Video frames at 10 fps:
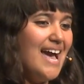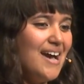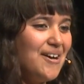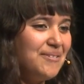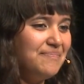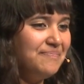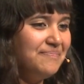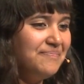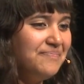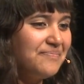
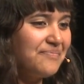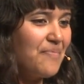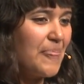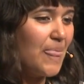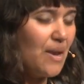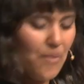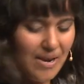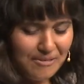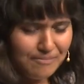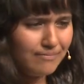Um,
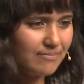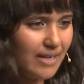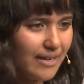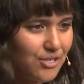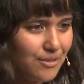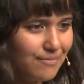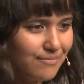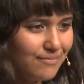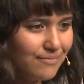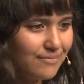well, actually,
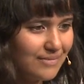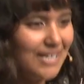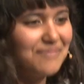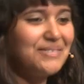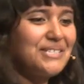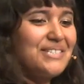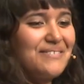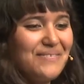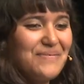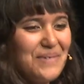yeah, this is
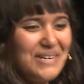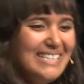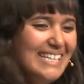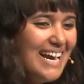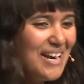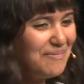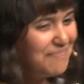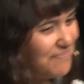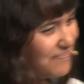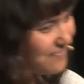one.
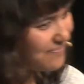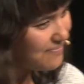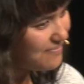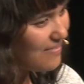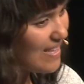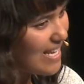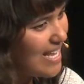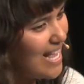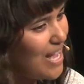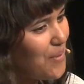Um,
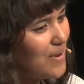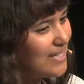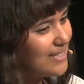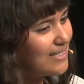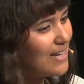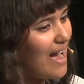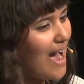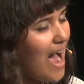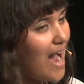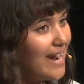well,
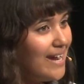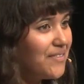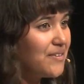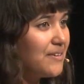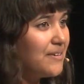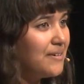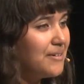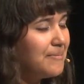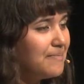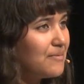I had
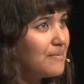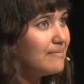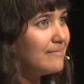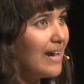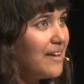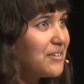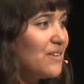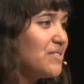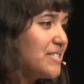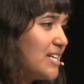the I had a
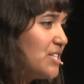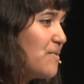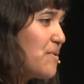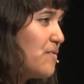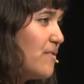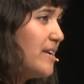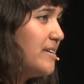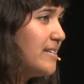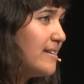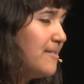conversation with a
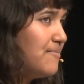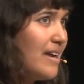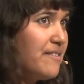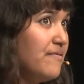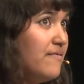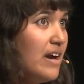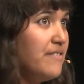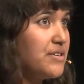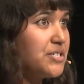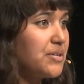friend um, like
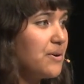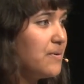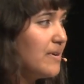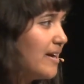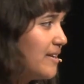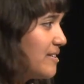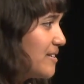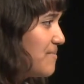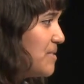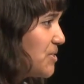five years ago, and
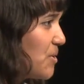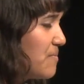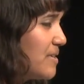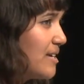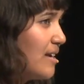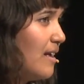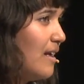um, he told me,